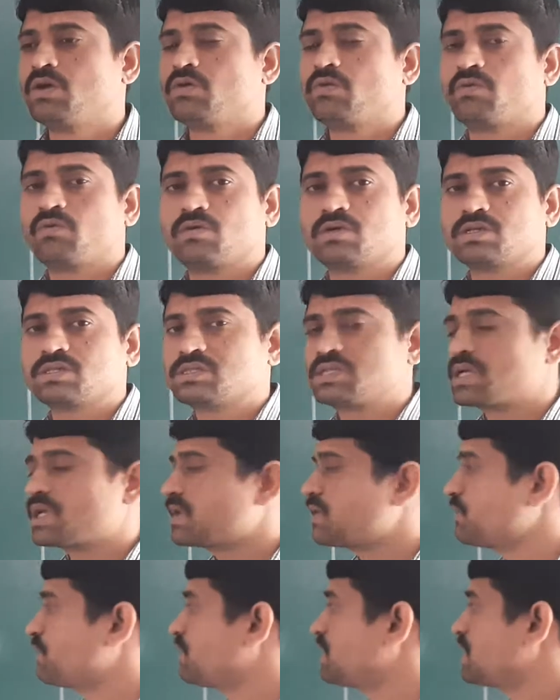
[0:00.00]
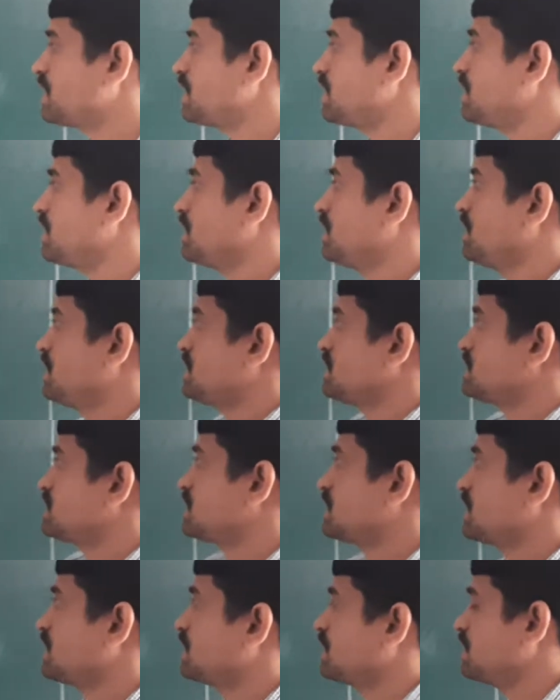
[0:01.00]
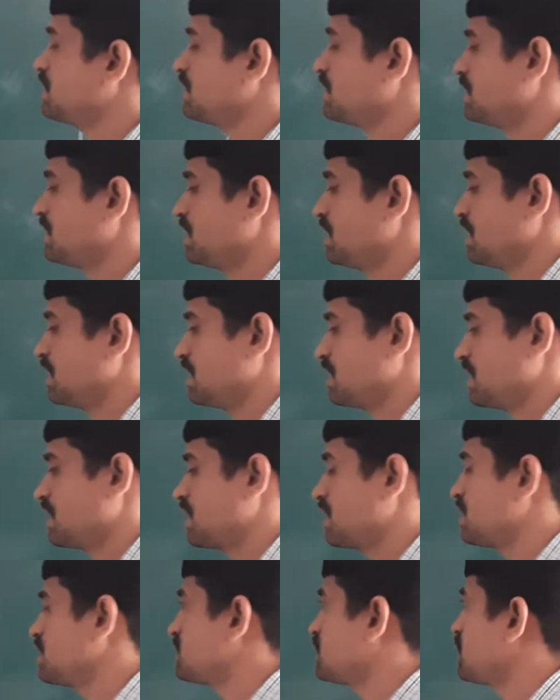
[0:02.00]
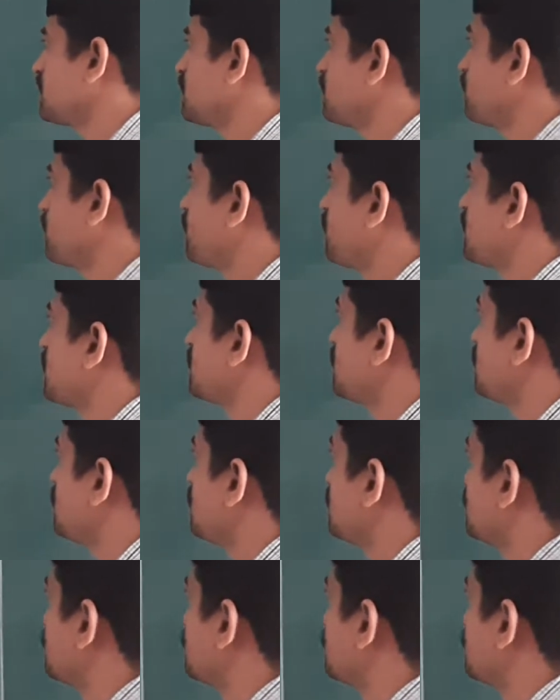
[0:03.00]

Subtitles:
What is the given? See, here is a one